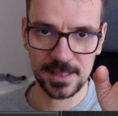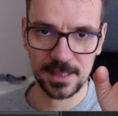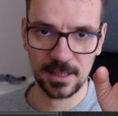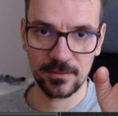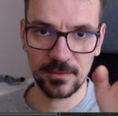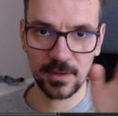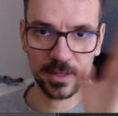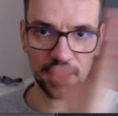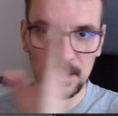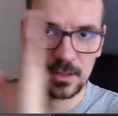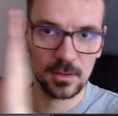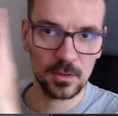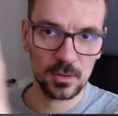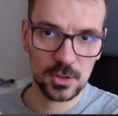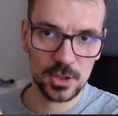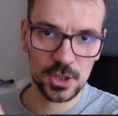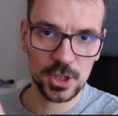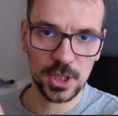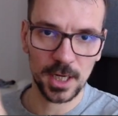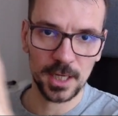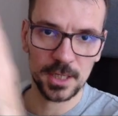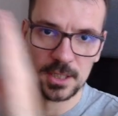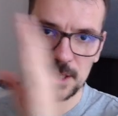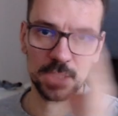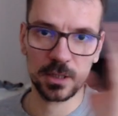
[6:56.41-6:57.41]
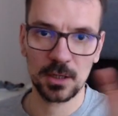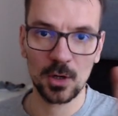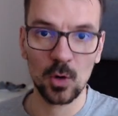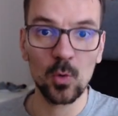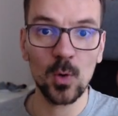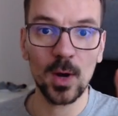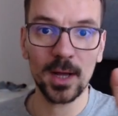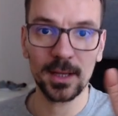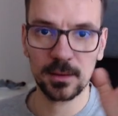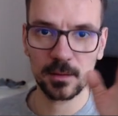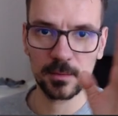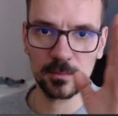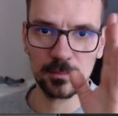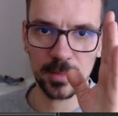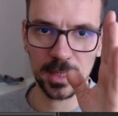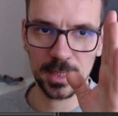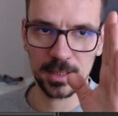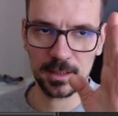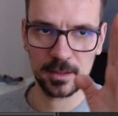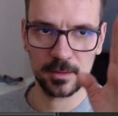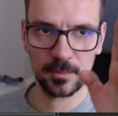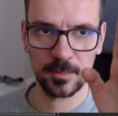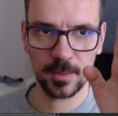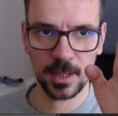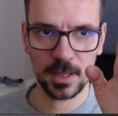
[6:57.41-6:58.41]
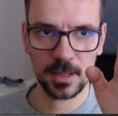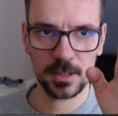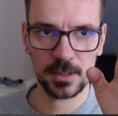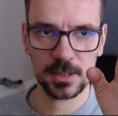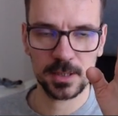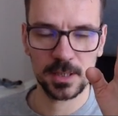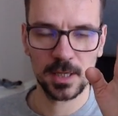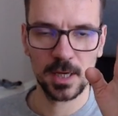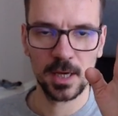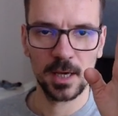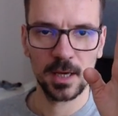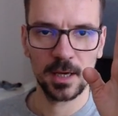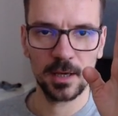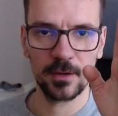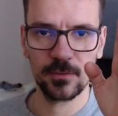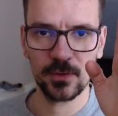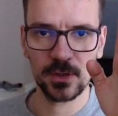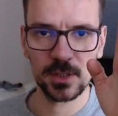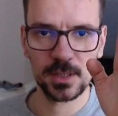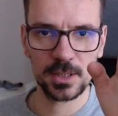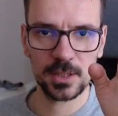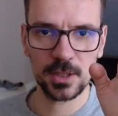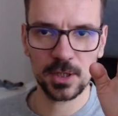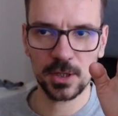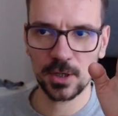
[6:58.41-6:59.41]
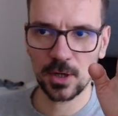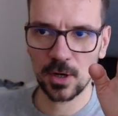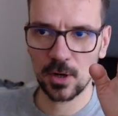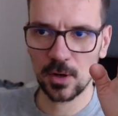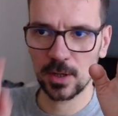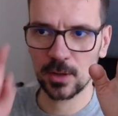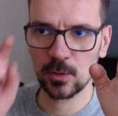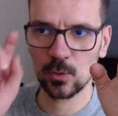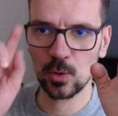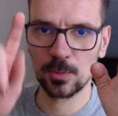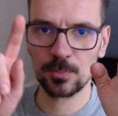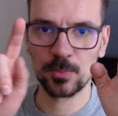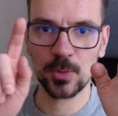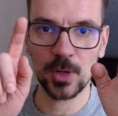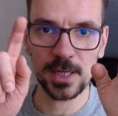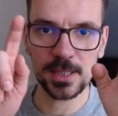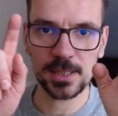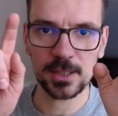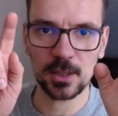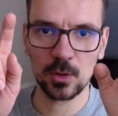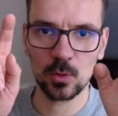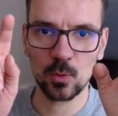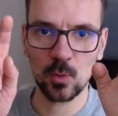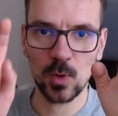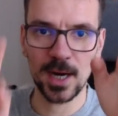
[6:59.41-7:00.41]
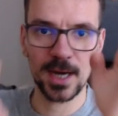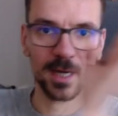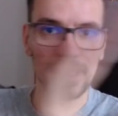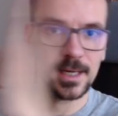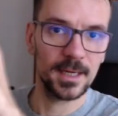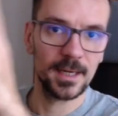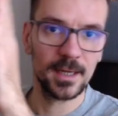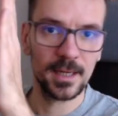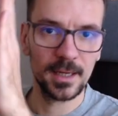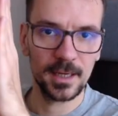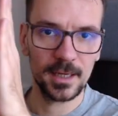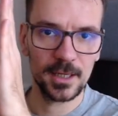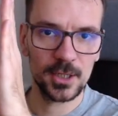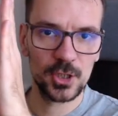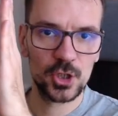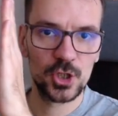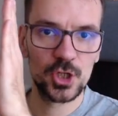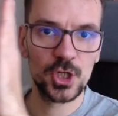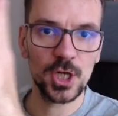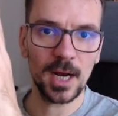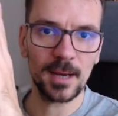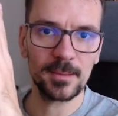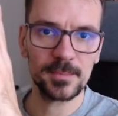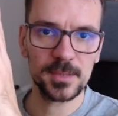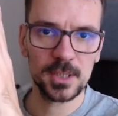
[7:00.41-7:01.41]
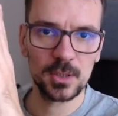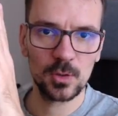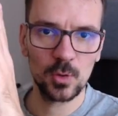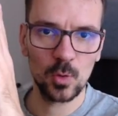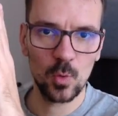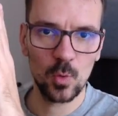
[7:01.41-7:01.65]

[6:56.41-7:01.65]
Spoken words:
even could change in quantum matter, because if it's 0 and we press on 1, it jumps to